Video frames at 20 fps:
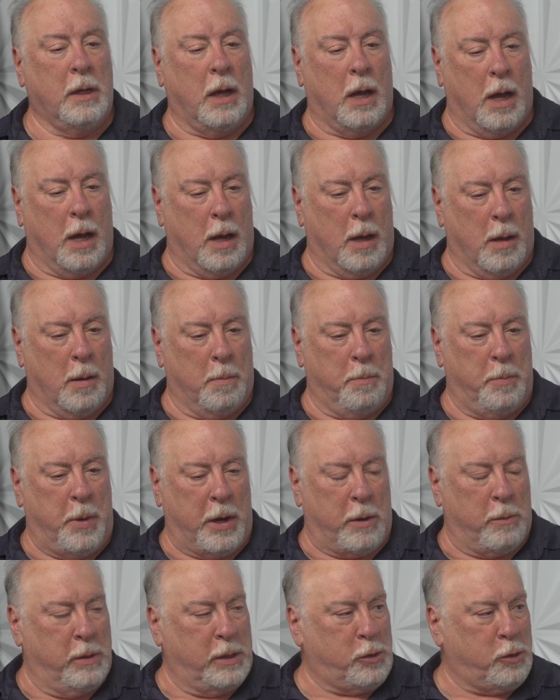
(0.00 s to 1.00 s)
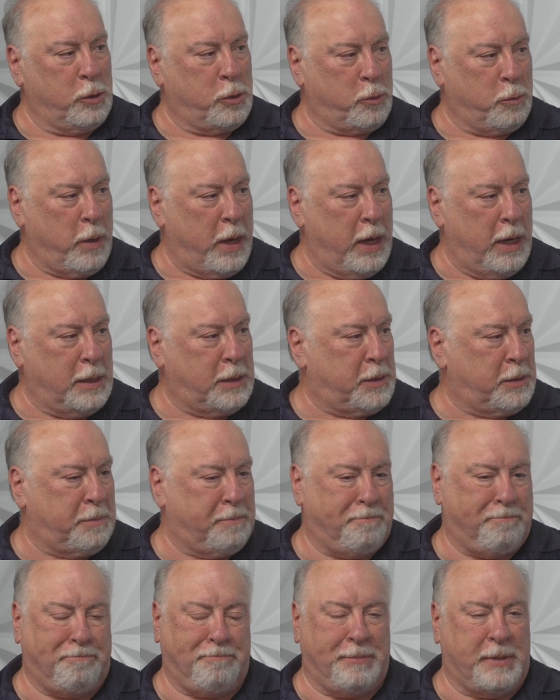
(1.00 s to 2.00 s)
better interest rates,
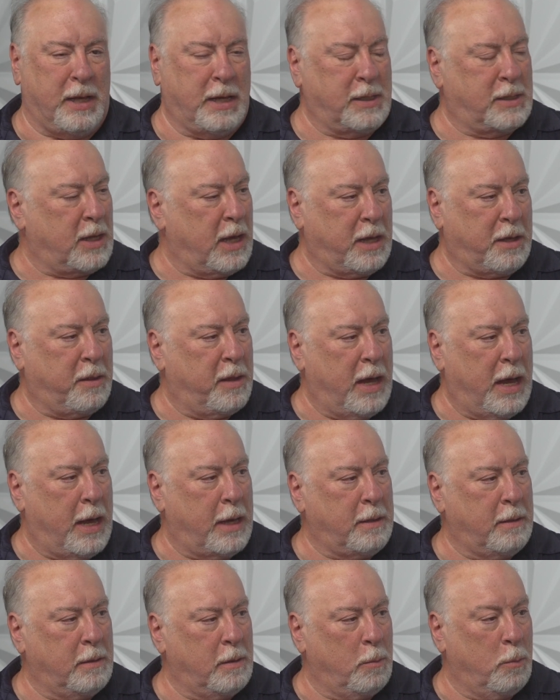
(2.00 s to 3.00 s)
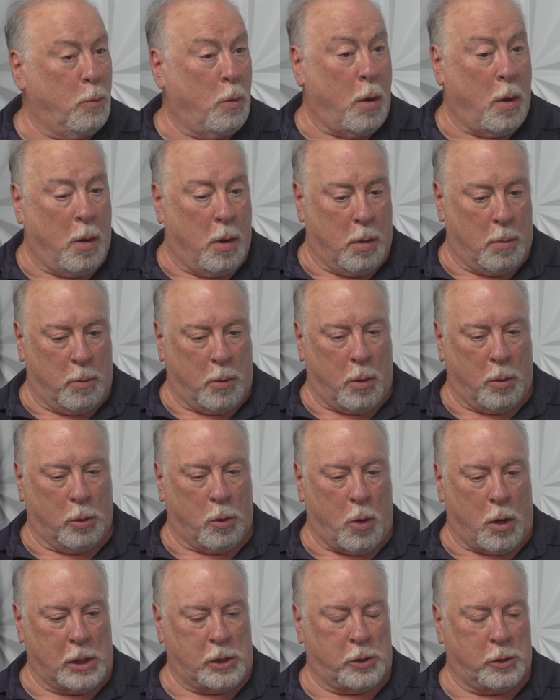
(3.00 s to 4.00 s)
things like that, a
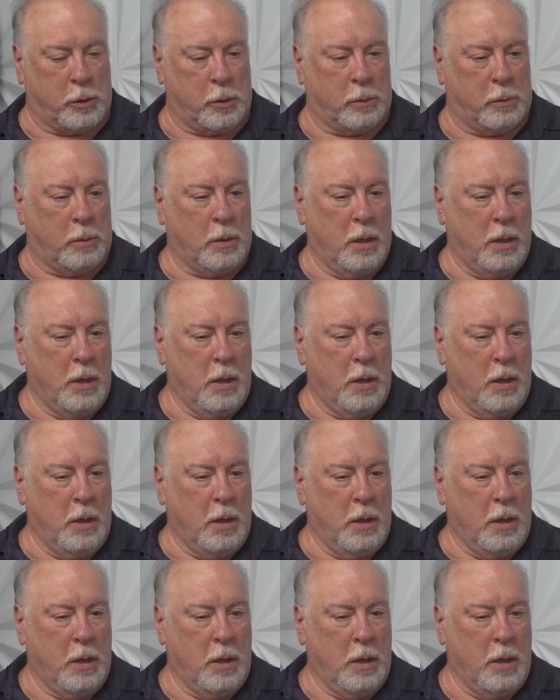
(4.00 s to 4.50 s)
larger